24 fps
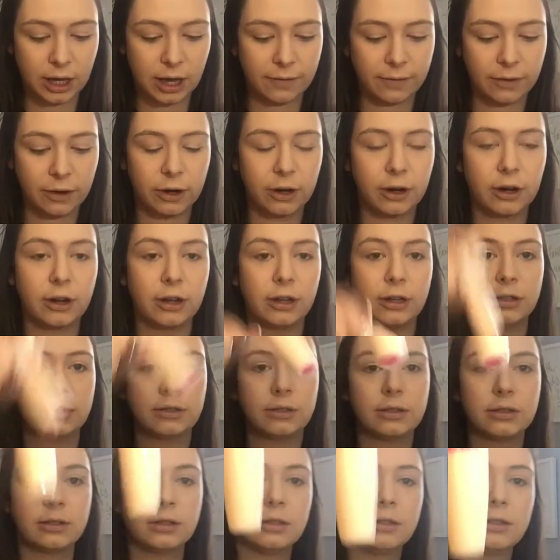
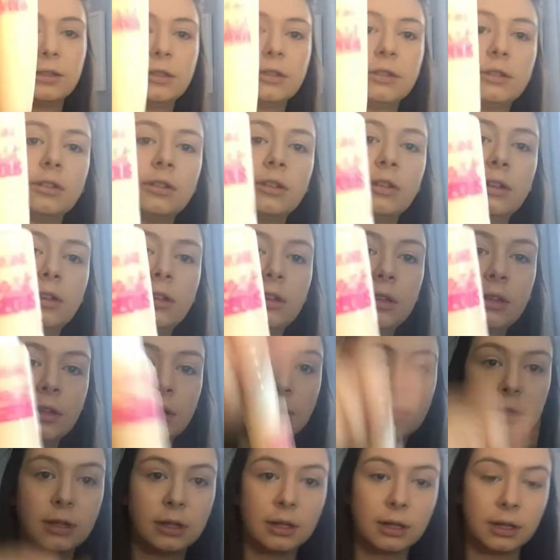Covergirl's
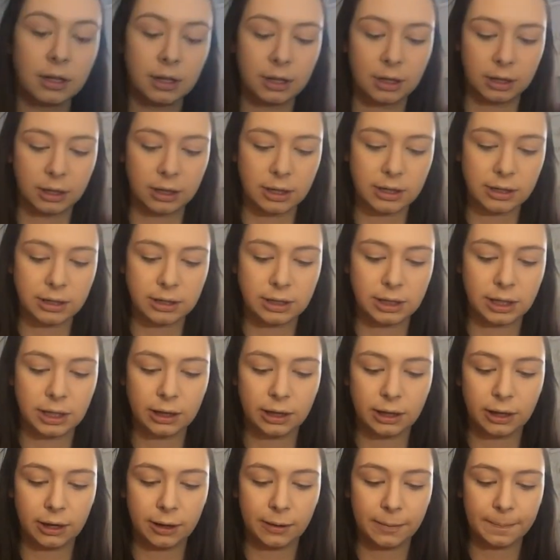
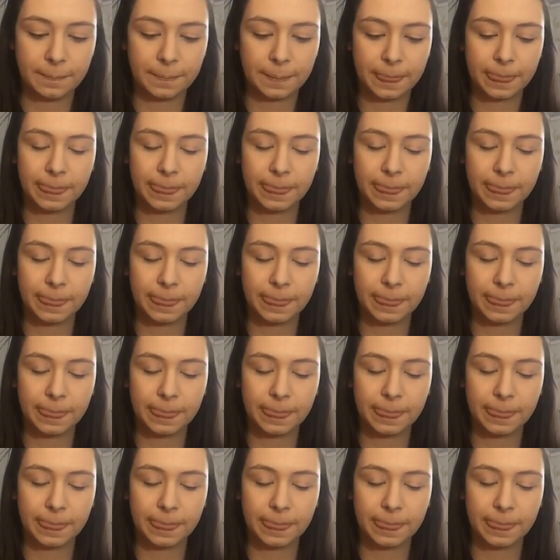concealer.